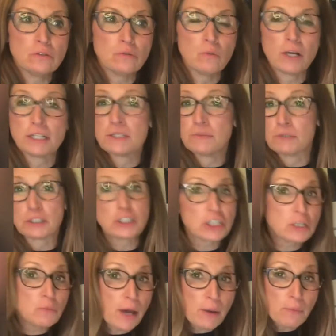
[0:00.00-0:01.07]
want it to be
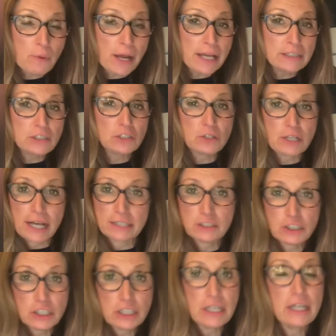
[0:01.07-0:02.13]
chicken wild rice, you can add
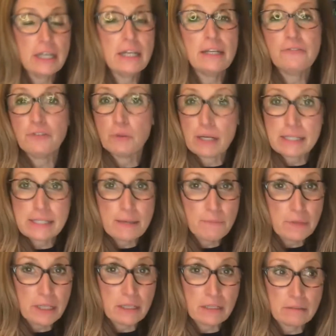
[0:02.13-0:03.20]
chicken. If you want
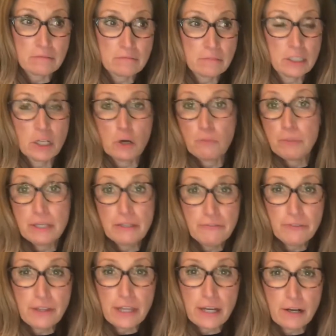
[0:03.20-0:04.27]
something,
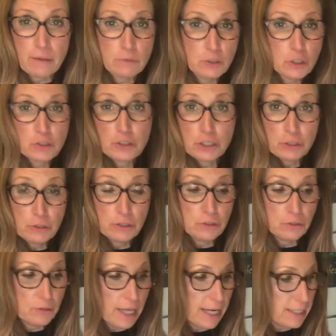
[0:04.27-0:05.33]
beef in there, I'm sure that you could
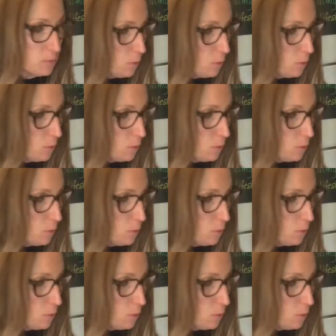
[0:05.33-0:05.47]
do that as